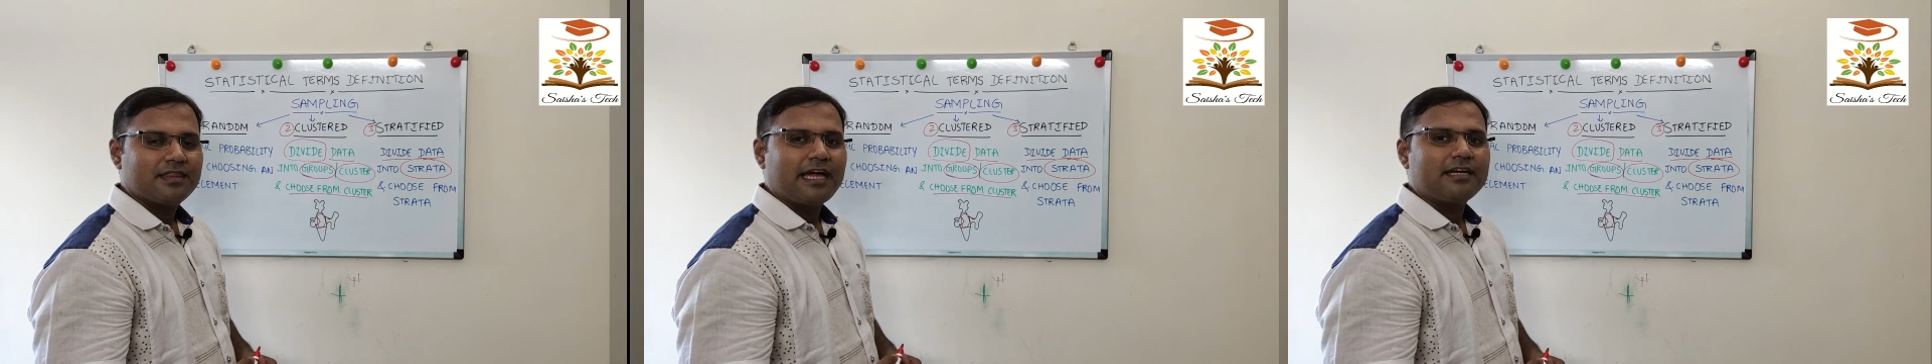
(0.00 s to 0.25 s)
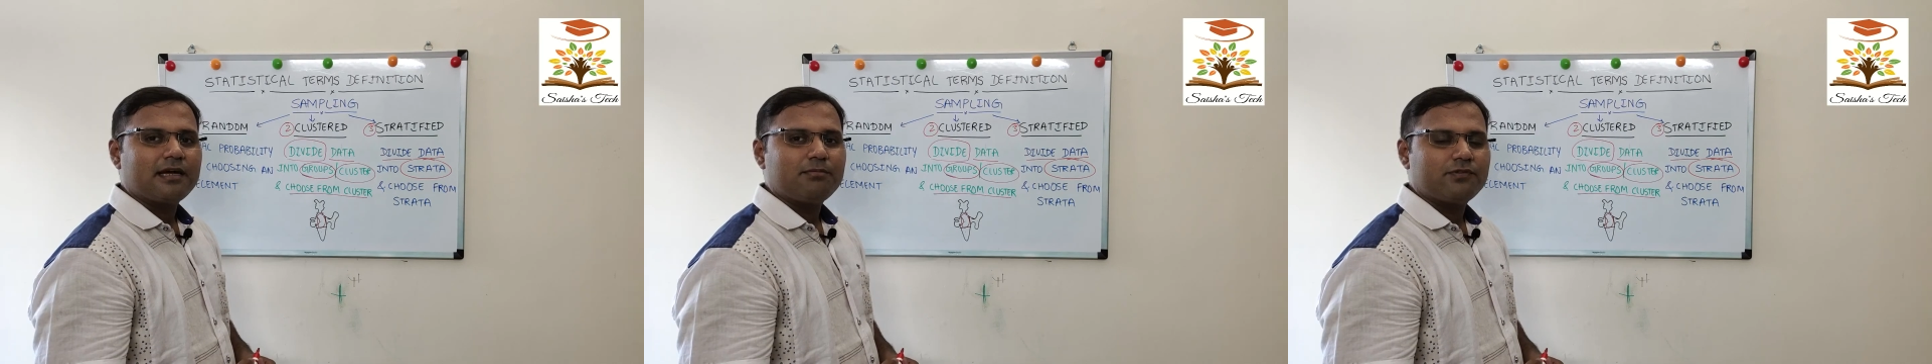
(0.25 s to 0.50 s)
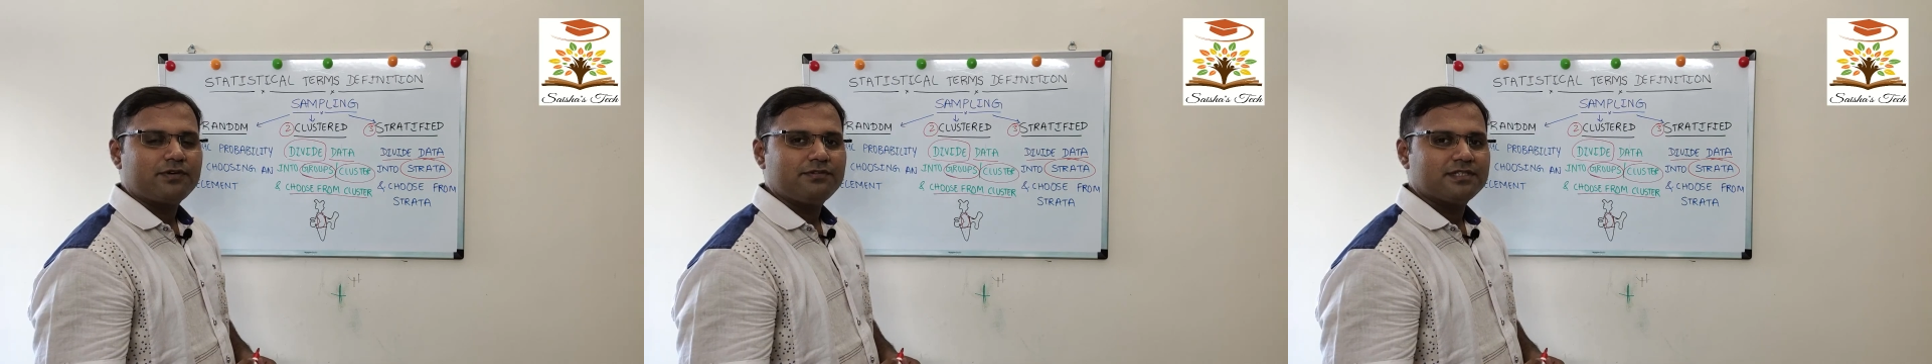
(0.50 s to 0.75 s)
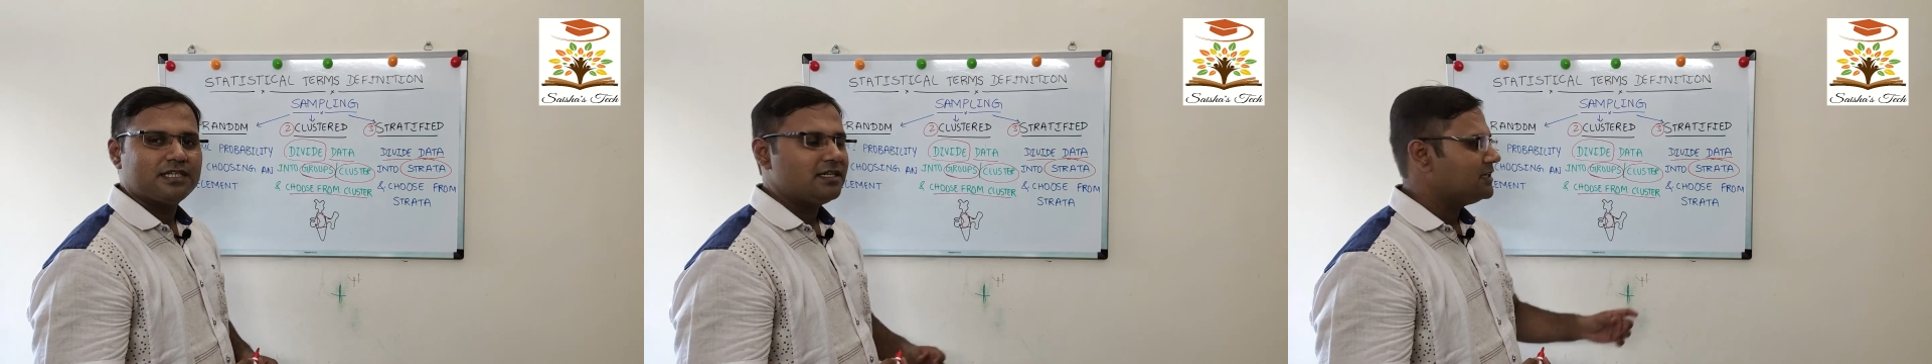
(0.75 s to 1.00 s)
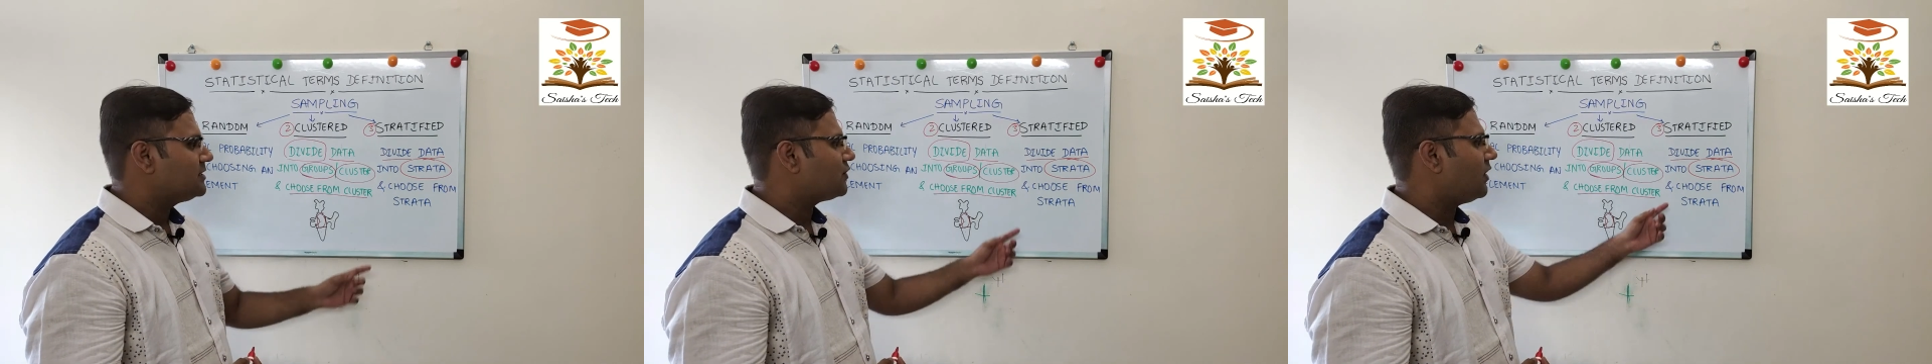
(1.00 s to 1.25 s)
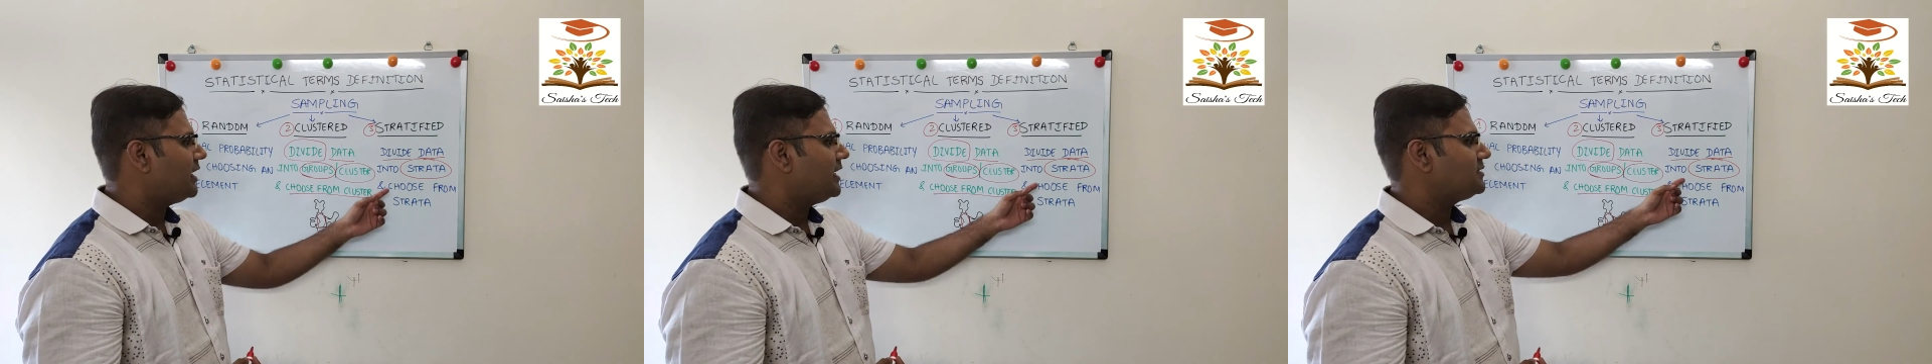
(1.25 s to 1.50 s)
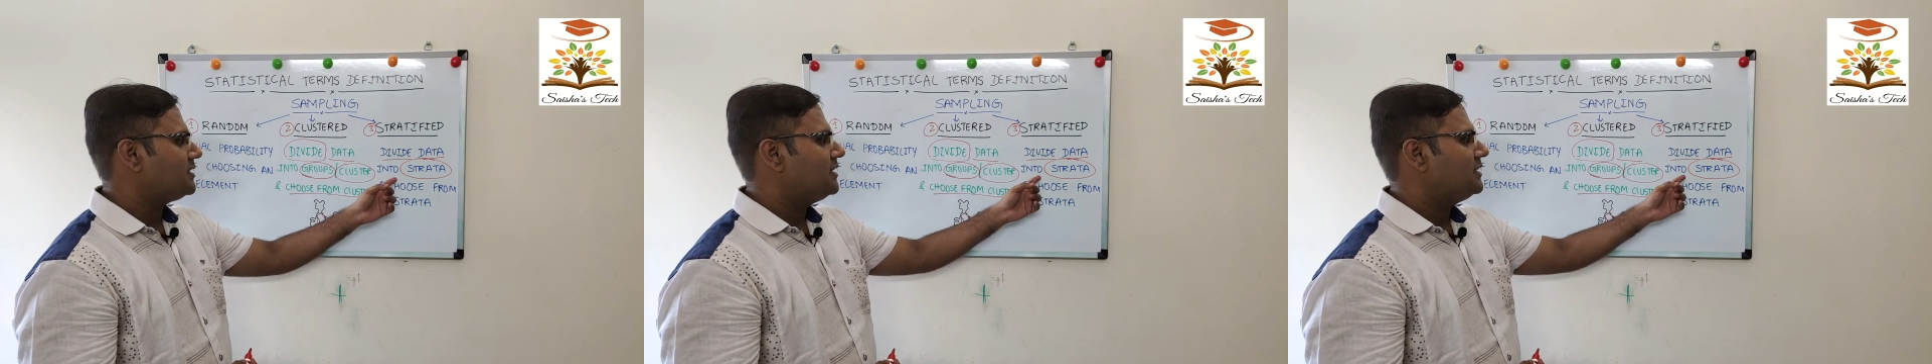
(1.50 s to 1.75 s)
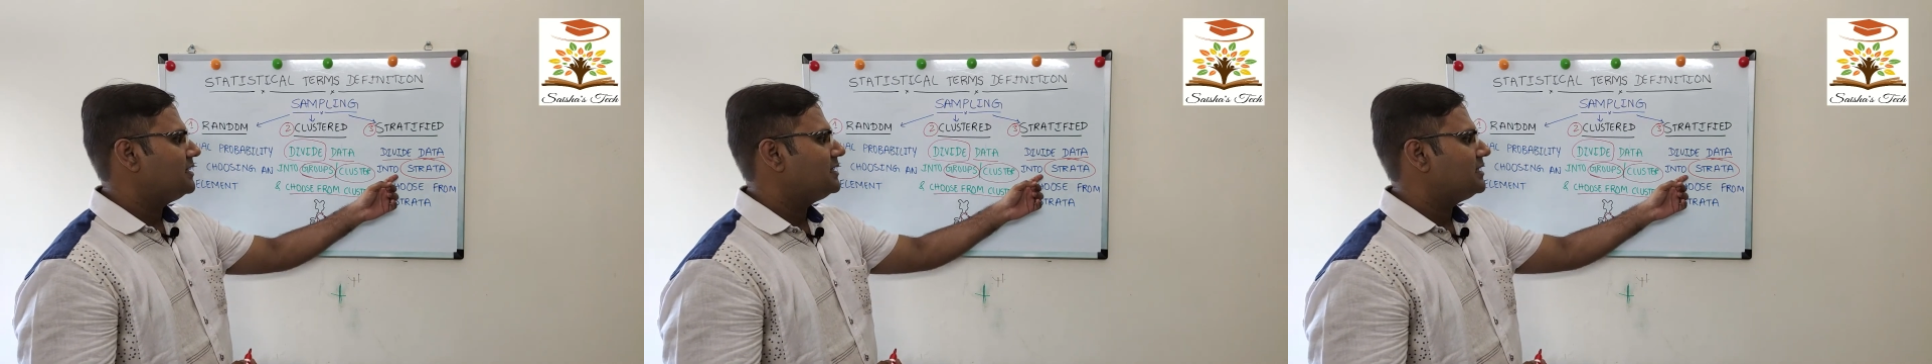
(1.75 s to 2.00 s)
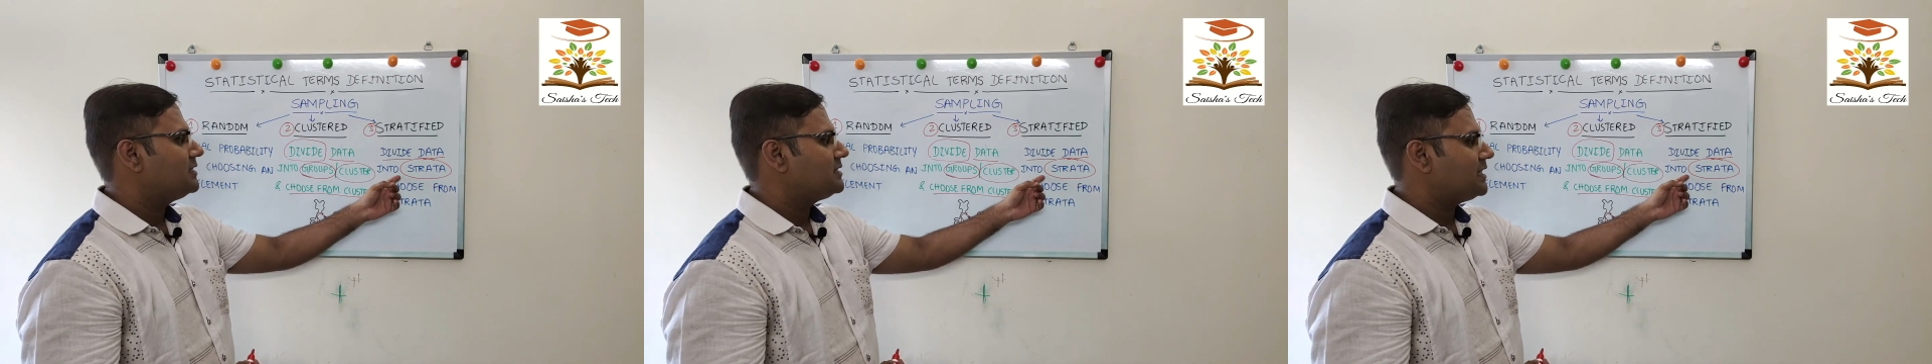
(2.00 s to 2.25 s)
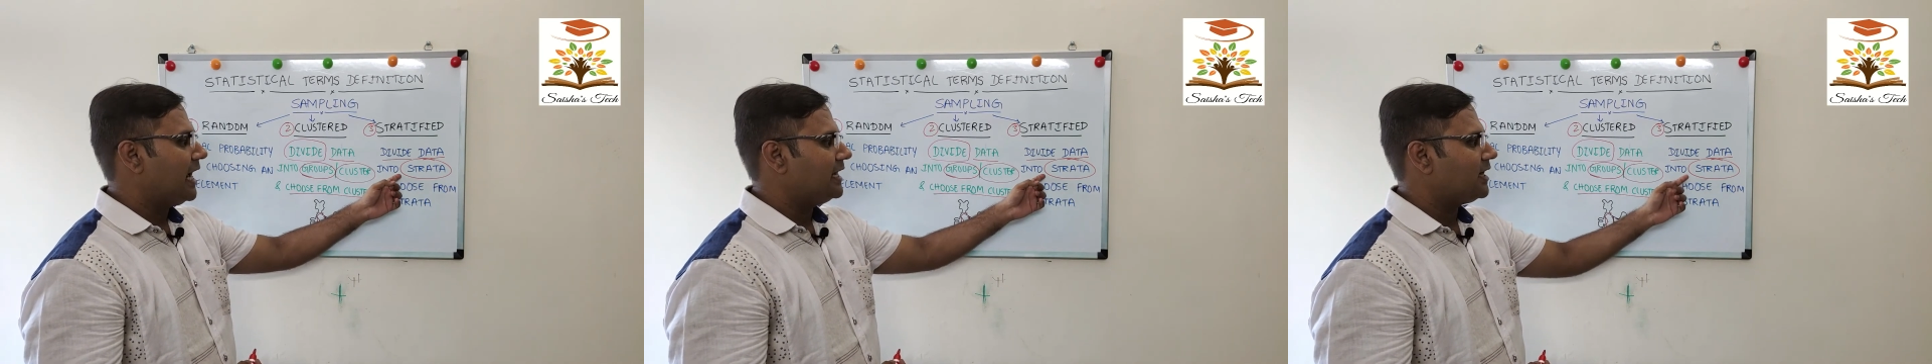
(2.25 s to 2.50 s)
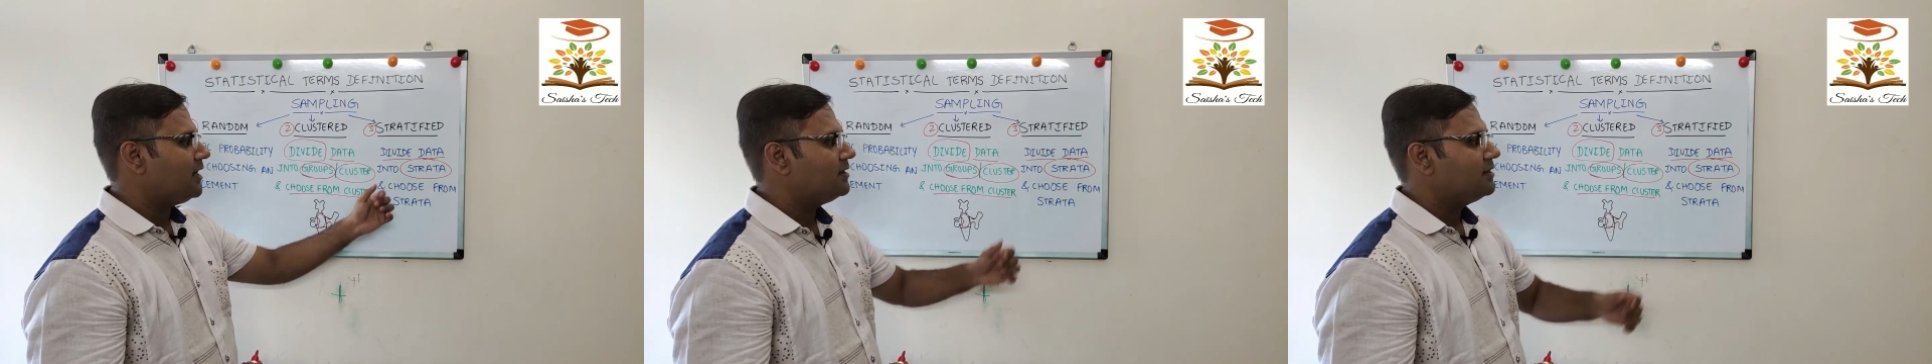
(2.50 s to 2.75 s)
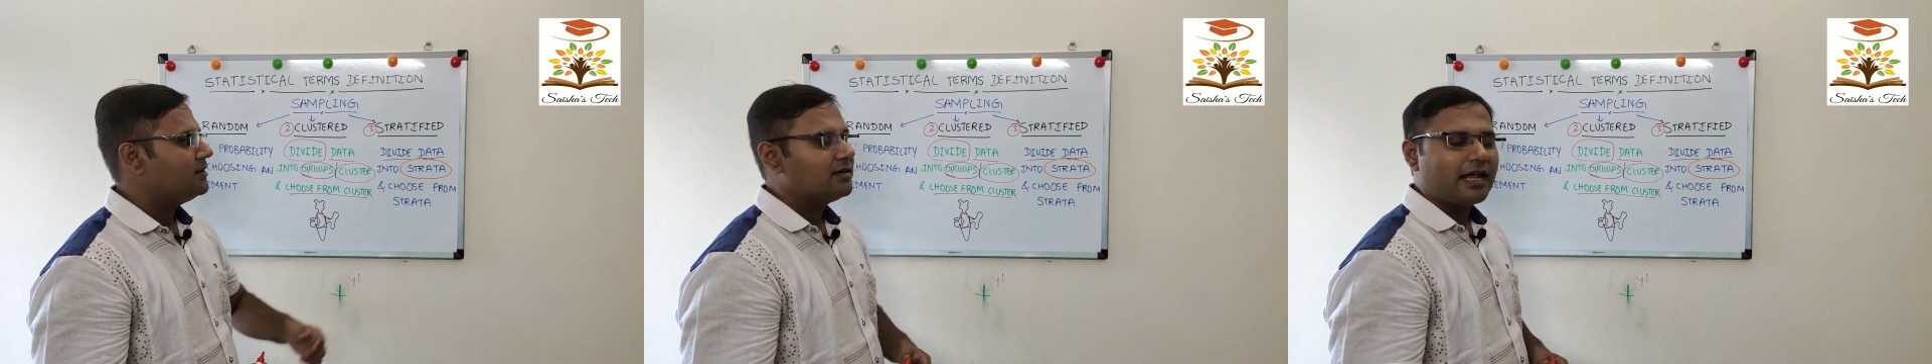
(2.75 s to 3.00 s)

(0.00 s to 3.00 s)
that type of division is called as strata